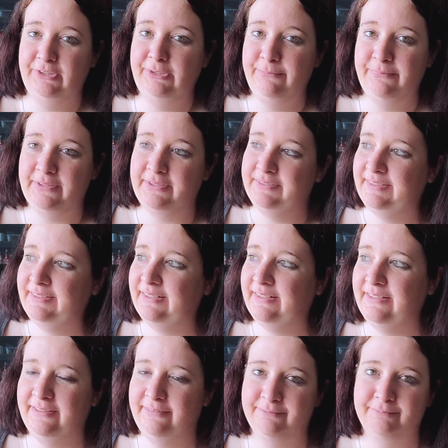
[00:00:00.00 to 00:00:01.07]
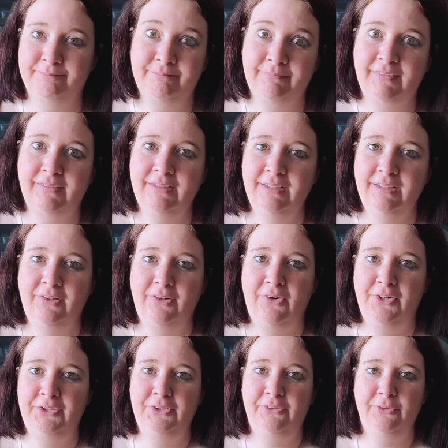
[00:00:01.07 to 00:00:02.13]
but on
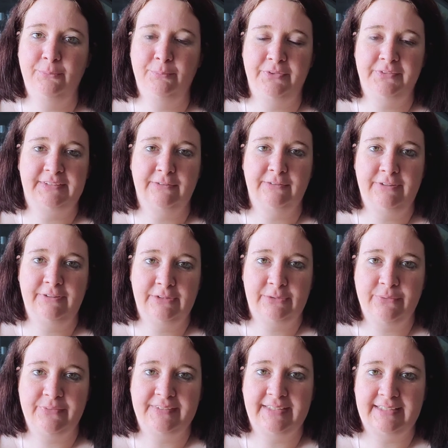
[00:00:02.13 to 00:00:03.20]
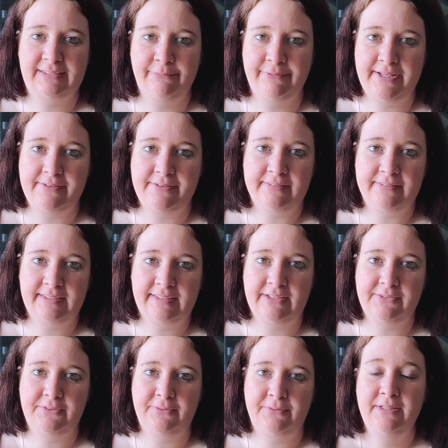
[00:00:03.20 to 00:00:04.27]
your own personal vehicles as well.
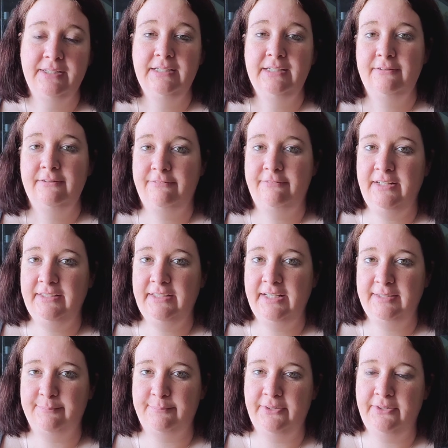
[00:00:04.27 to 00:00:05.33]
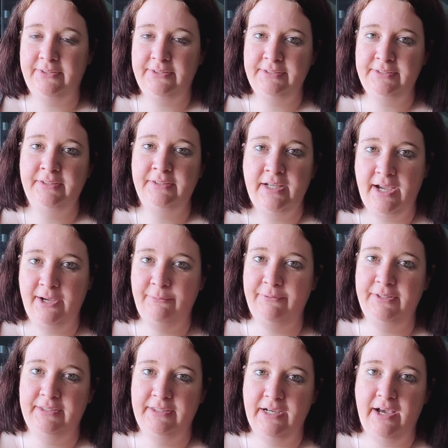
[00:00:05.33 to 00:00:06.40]
So finally got the part in. I
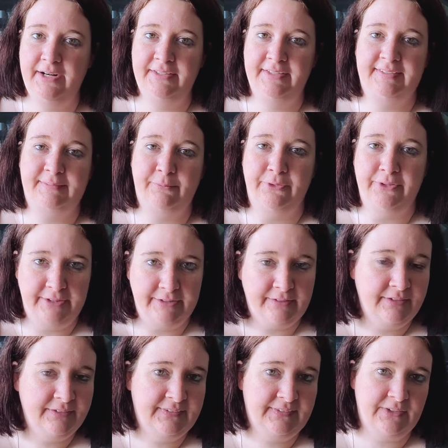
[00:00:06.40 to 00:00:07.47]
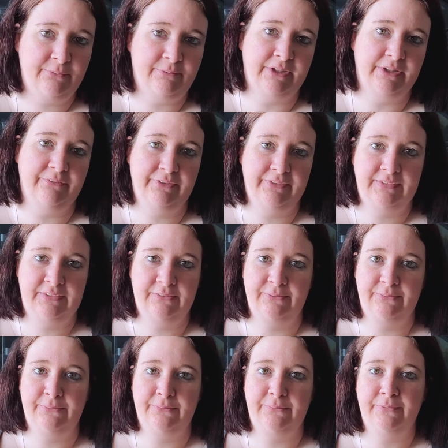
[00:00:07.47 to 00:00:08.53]
went and got it this morning, so we're going
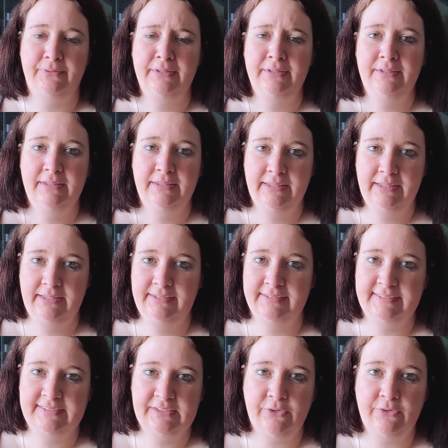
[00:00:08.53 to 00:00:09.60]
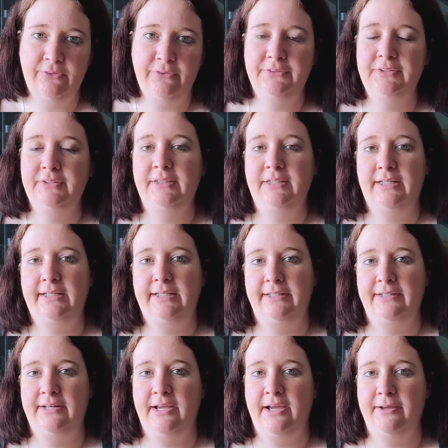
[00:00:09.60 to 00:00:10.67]
to get it installed,
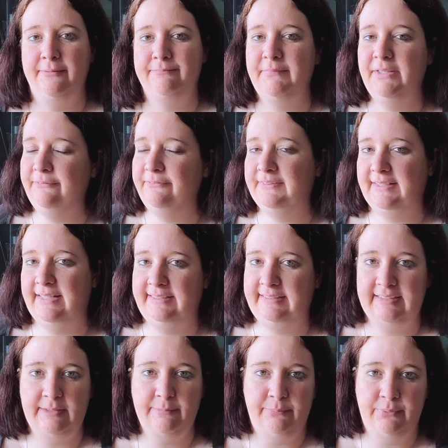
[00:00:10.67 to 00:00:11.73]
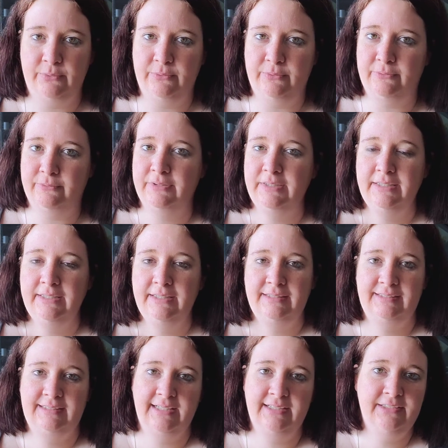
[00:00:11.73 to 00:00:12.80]
and it was a simple
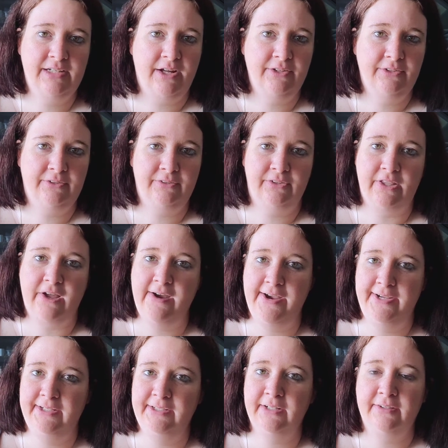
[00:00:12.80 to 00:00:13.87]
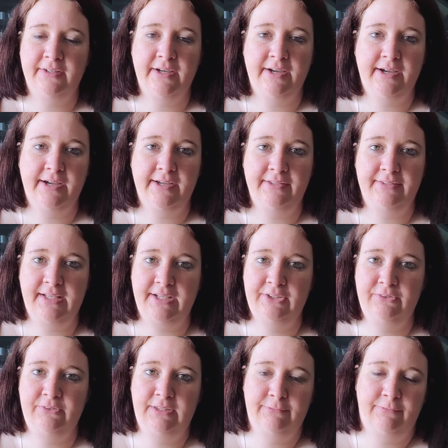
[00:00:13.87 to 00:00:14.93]
$10 line that
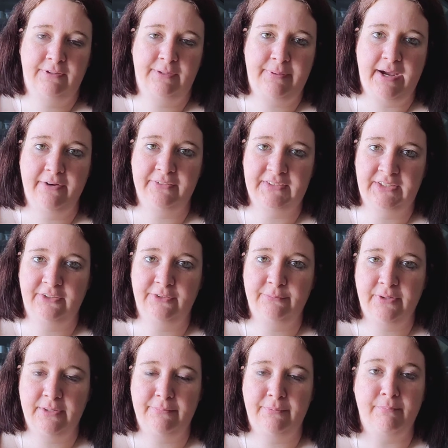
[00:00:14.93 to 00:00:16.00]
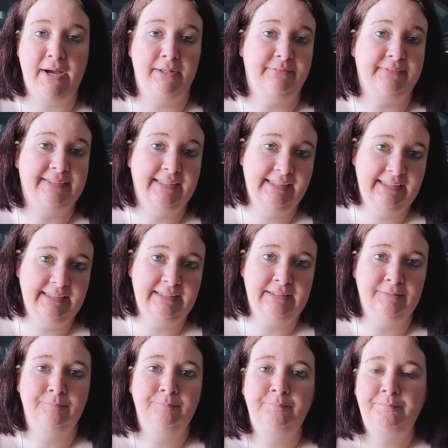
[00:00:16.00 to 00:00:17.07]
you need for the power steering pump. Mine was
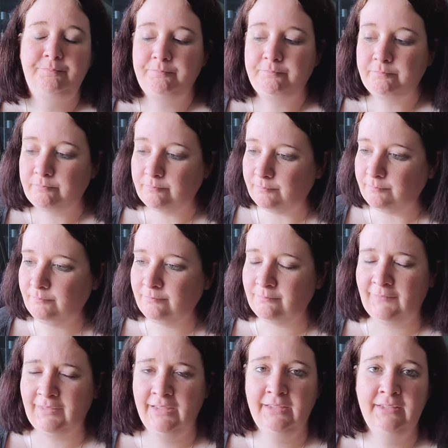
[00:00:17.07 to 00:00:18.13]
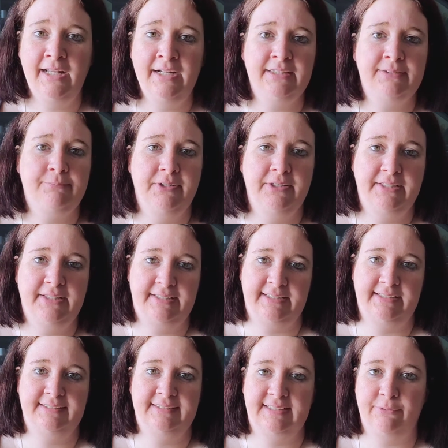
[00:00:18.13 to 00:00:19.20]
leaking, and that is one of the
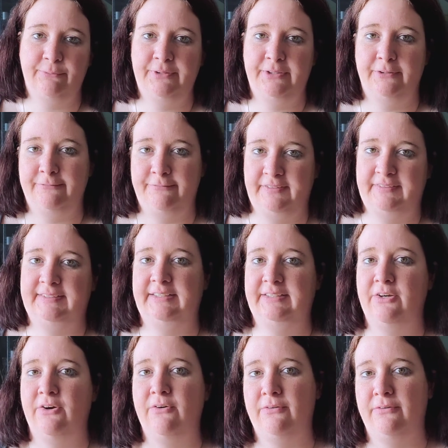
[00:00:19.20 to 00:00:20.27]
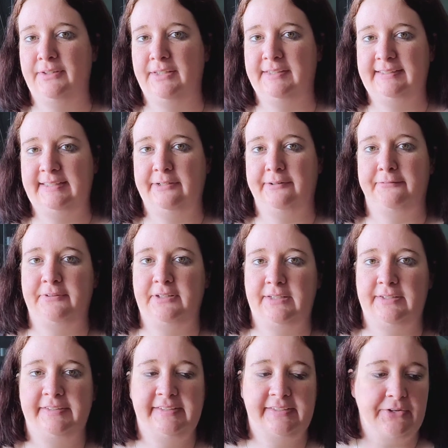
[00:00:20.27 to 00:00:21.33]
things that we are fixing on the
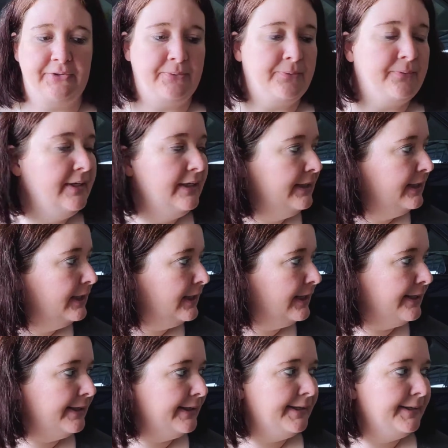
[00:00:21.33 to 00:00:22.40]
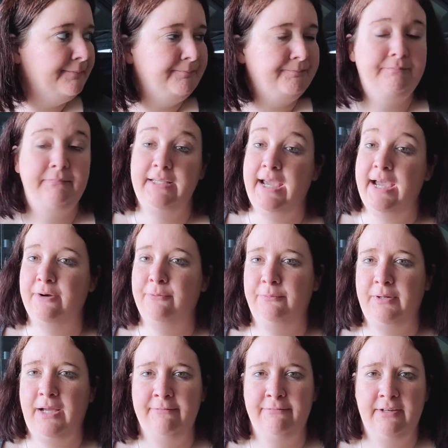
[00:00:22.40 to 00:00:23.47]
CRV. So yeah,
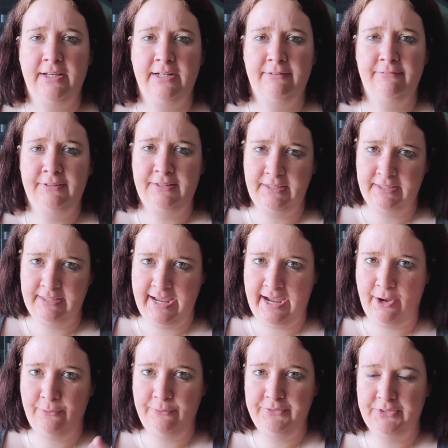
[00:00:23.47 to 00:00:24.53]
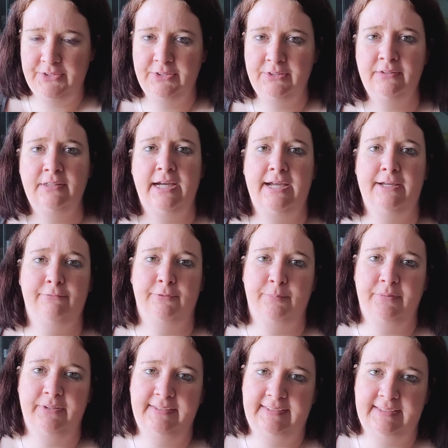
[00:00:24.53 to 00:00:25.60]
I've got everything out. I've
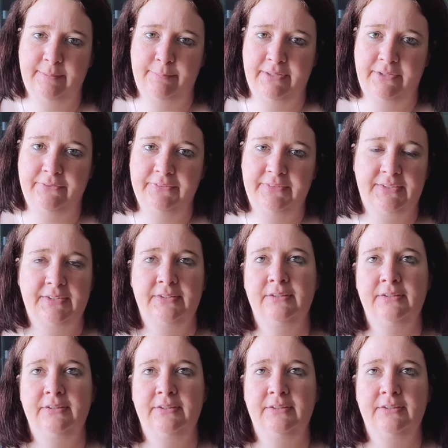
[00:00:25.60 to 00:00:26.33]
replaced the belt.